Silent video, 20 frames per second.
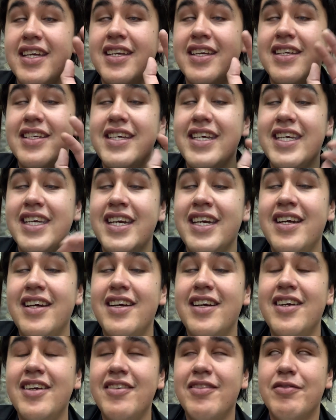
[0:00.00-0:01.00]
Take
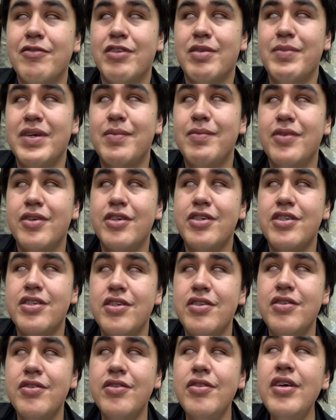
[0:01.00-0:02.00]
care. Remember
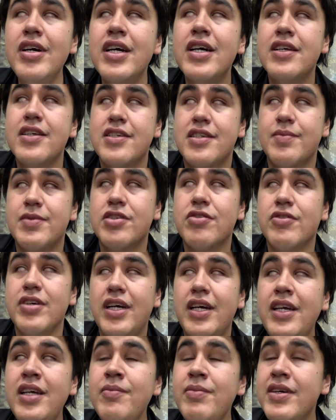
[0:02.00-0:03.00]
to
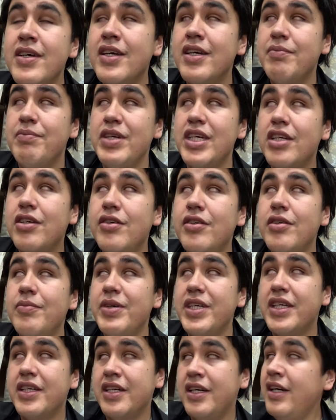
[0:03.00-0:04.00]
subscribe, be cool, be
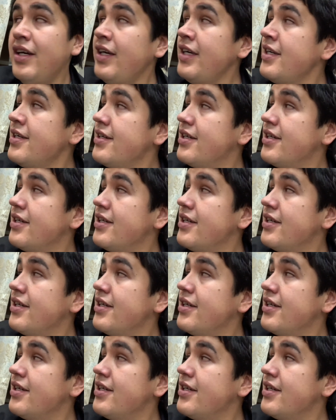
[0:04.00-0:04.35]
kind.